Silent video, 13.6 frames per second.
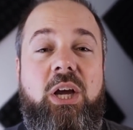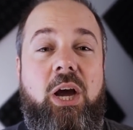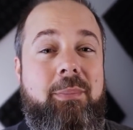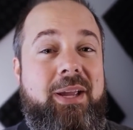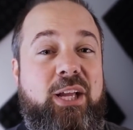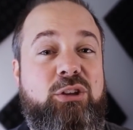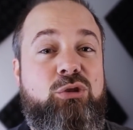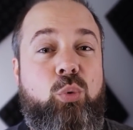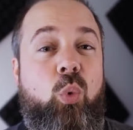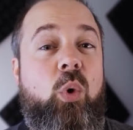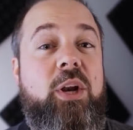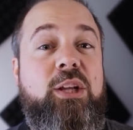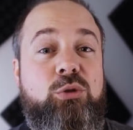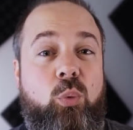Coming in
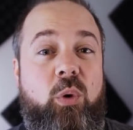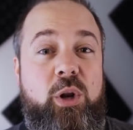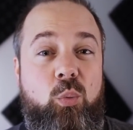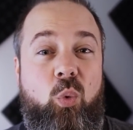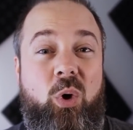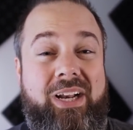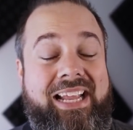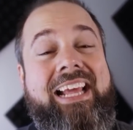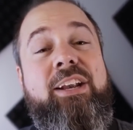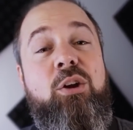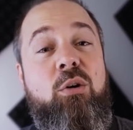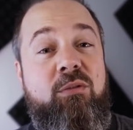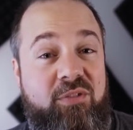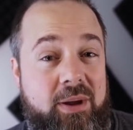2021,
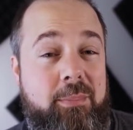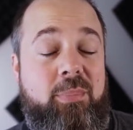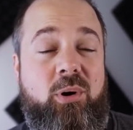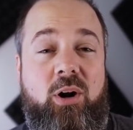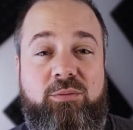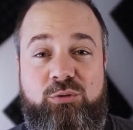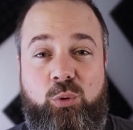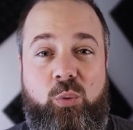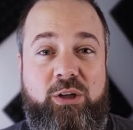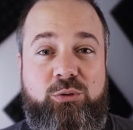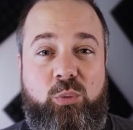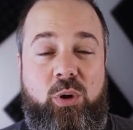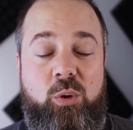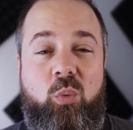in November of
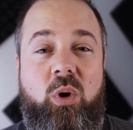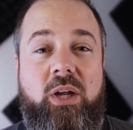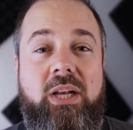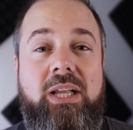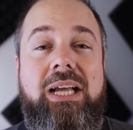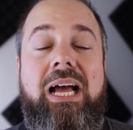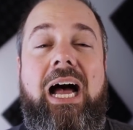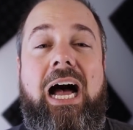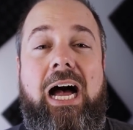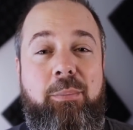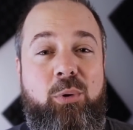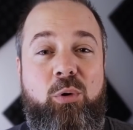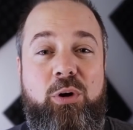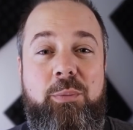2021,
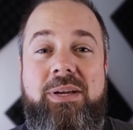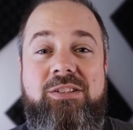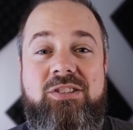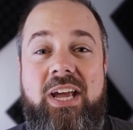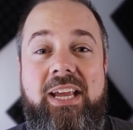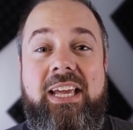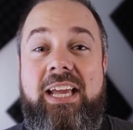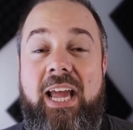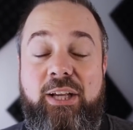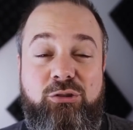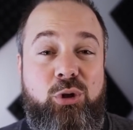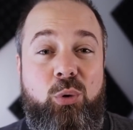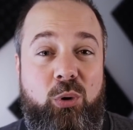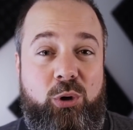I'm going to be taking
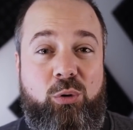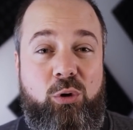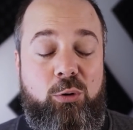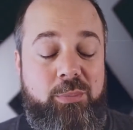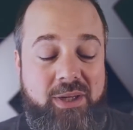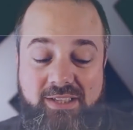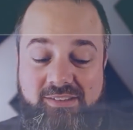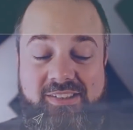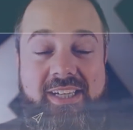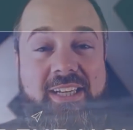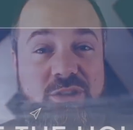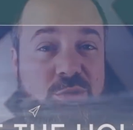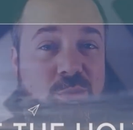a tour group to